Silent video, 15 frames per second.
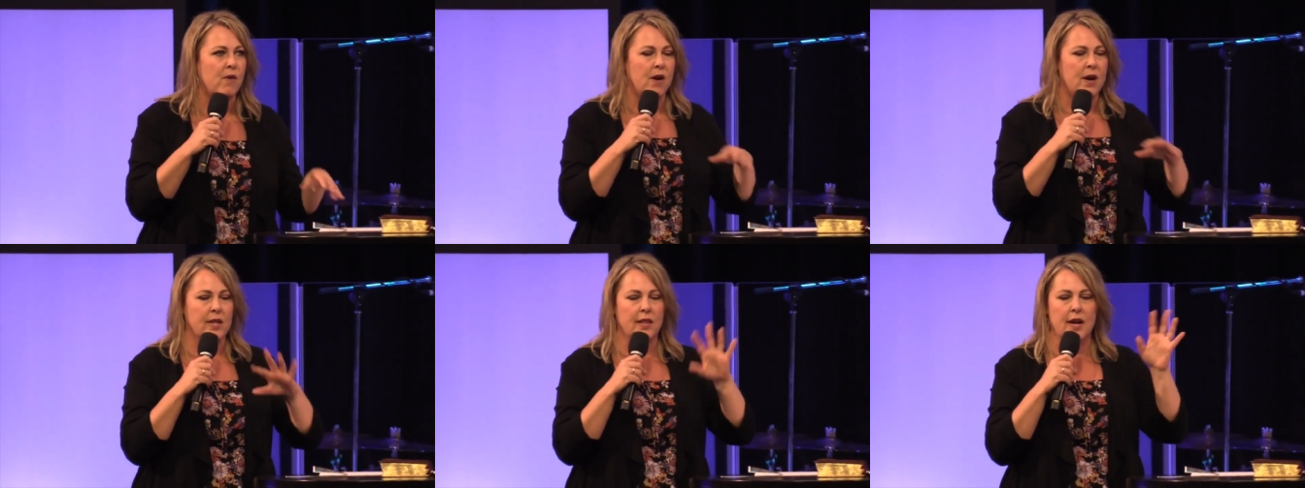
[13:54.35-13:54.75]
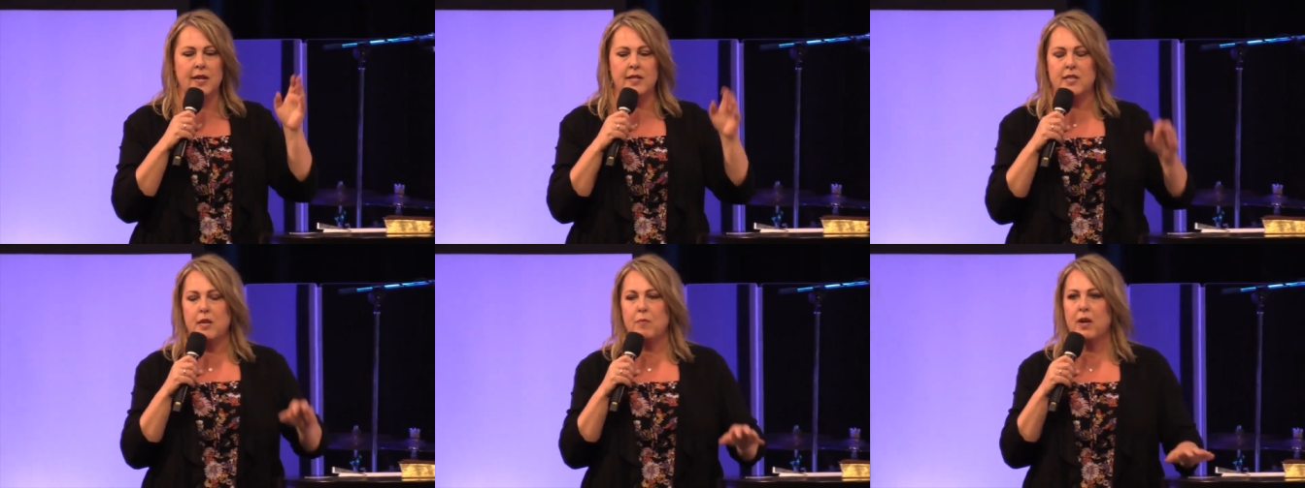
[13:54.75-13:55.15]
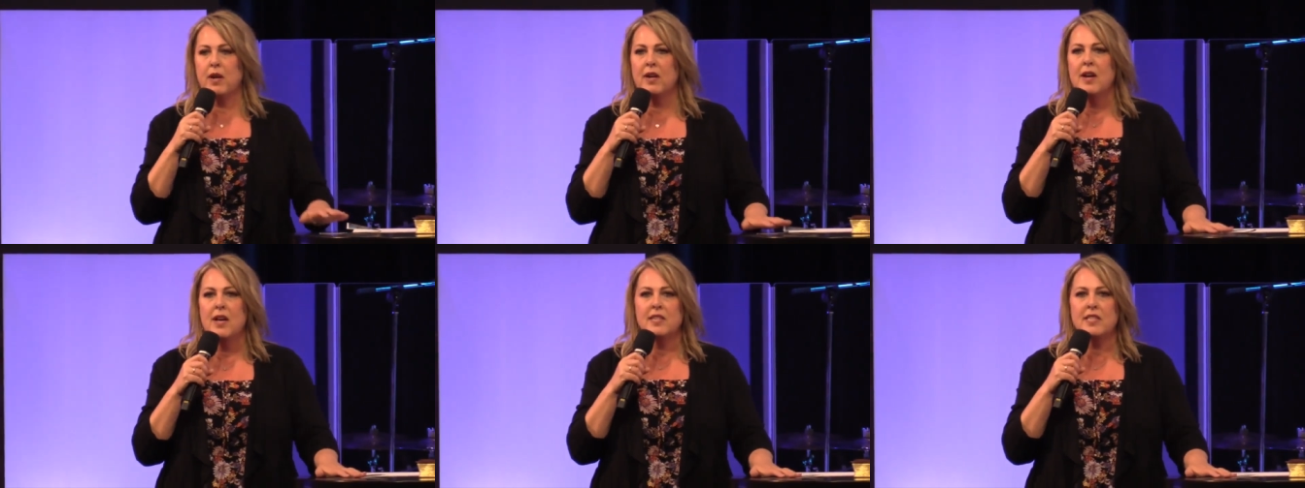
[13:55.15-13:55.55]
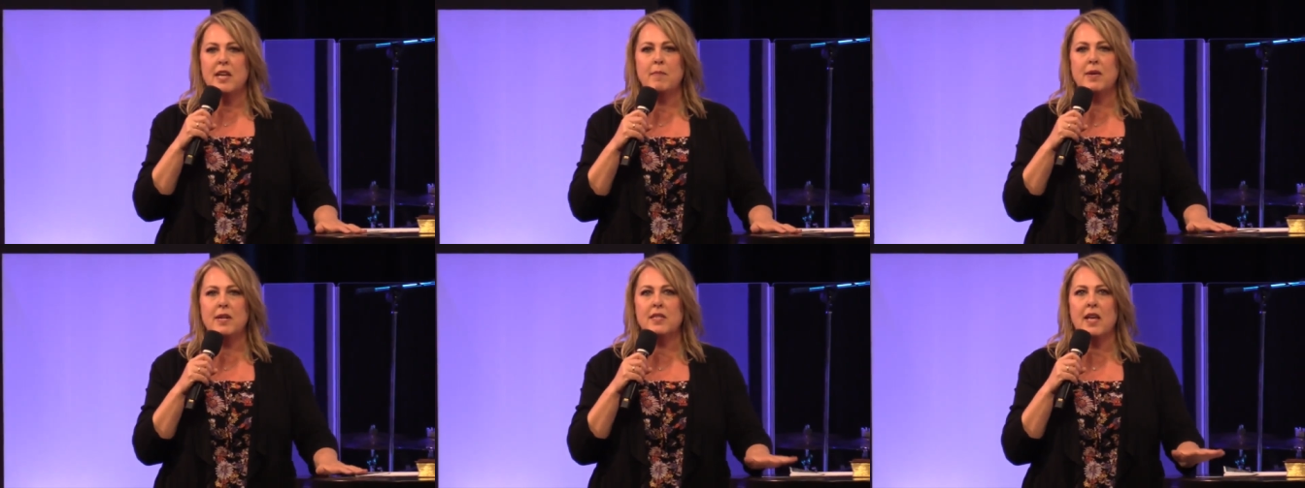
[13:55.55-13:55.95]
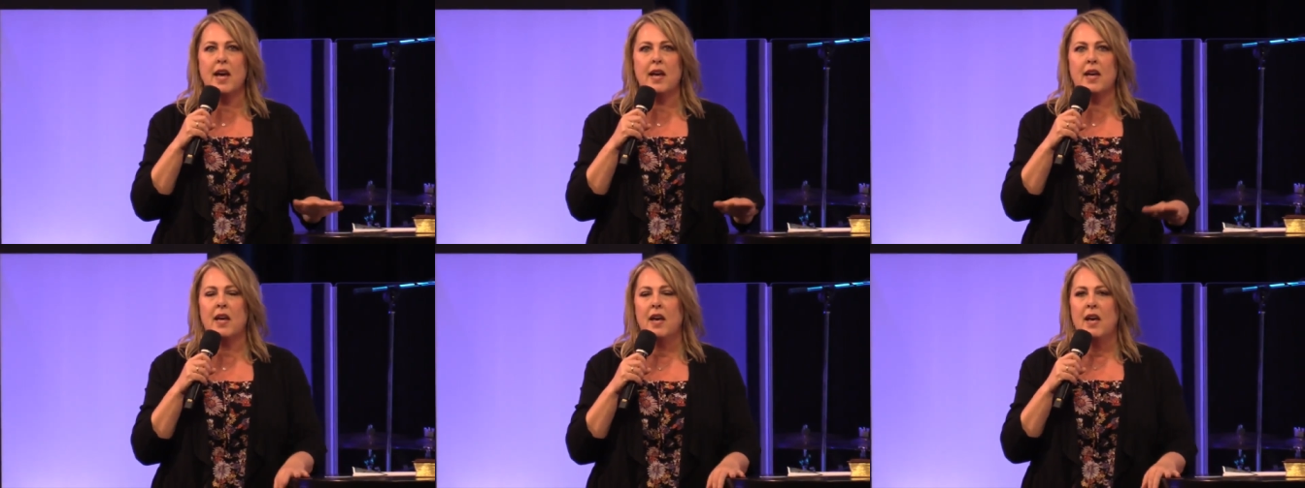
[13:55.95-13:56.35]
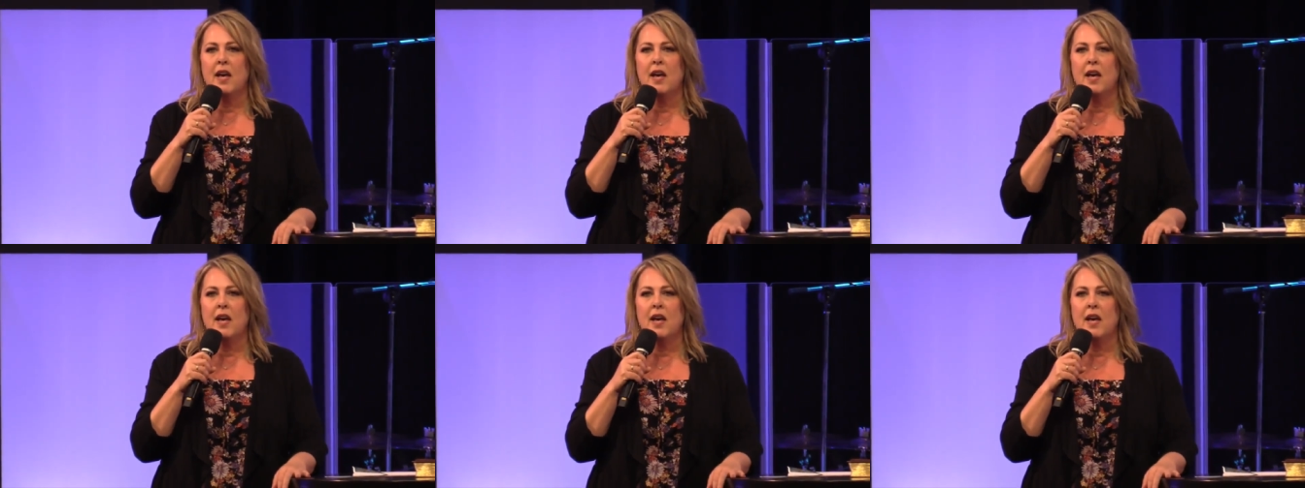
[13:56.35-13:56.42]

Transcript: online somewhere, somebody's like,